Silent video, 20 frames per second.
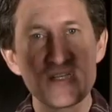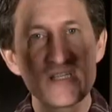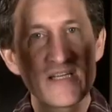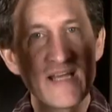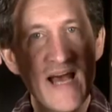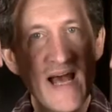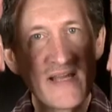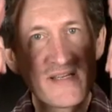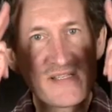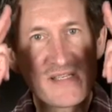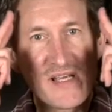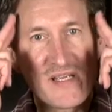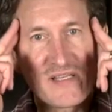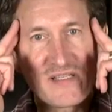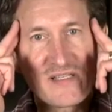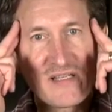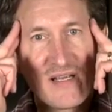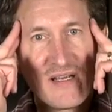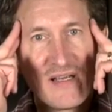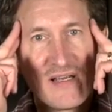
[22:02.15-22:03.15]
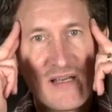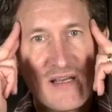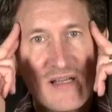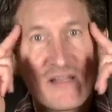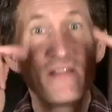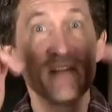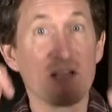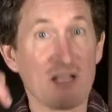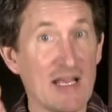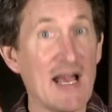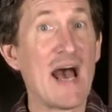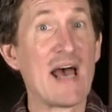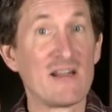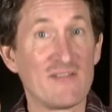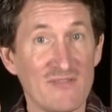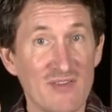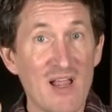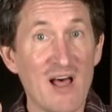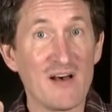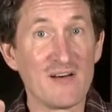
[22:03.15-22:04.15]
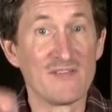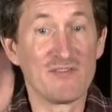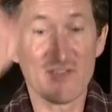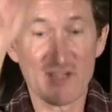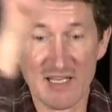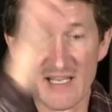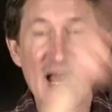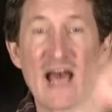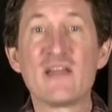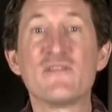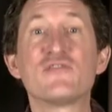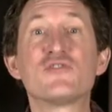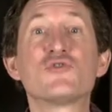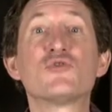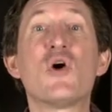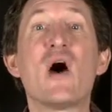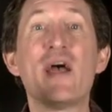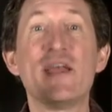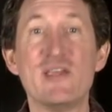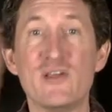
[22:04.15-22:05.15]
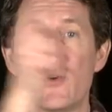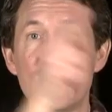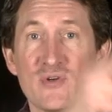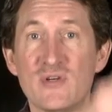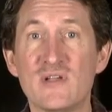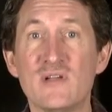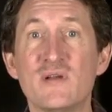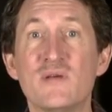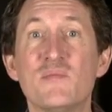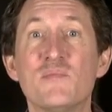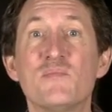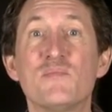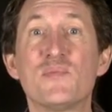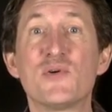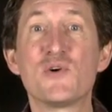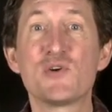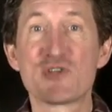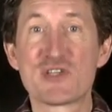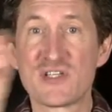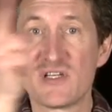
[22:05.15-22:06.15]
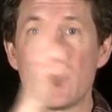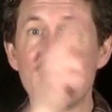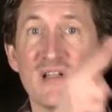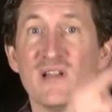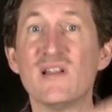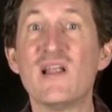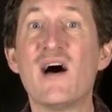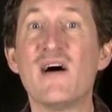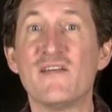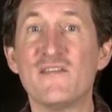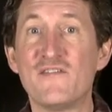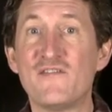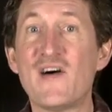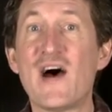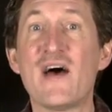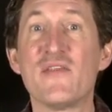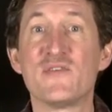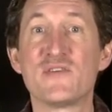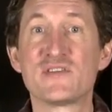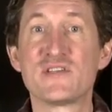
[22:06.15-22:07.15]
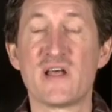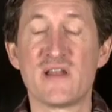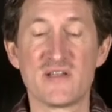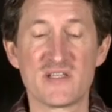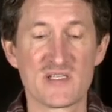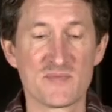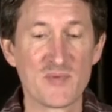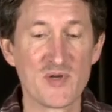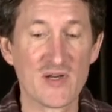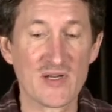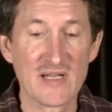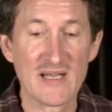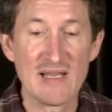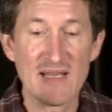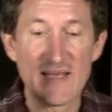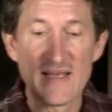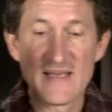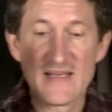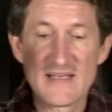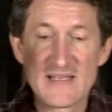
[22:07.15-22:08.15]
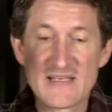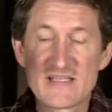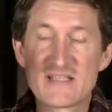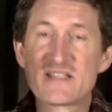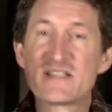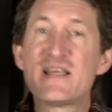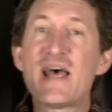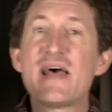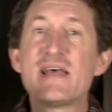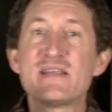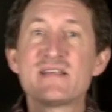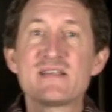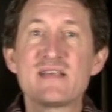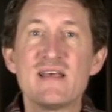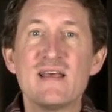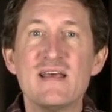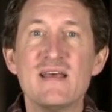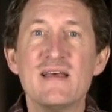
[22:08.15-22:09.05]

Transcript: as God says, the God of love, the God of triune personal love, Father, Son, and Spirit, says,